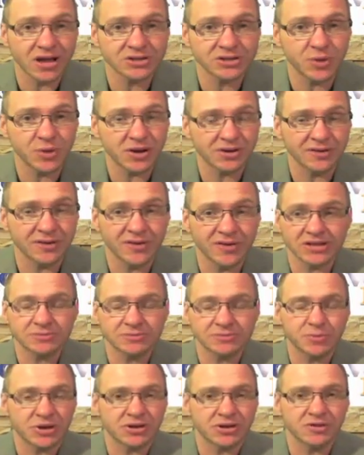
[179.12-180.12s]
aspect of
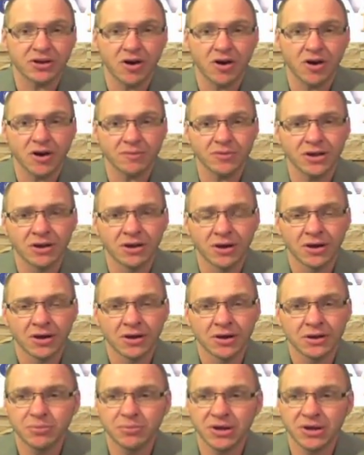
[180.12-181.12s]
the economy,
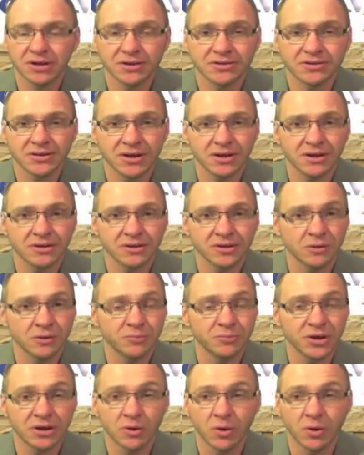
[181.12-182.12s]
be it
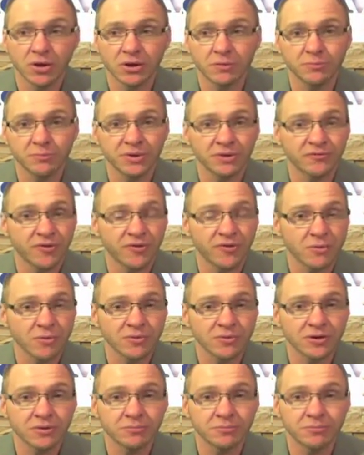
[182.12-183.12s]
big oil, big
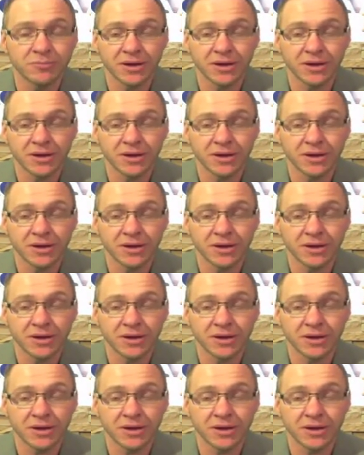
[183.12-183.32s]
pharma,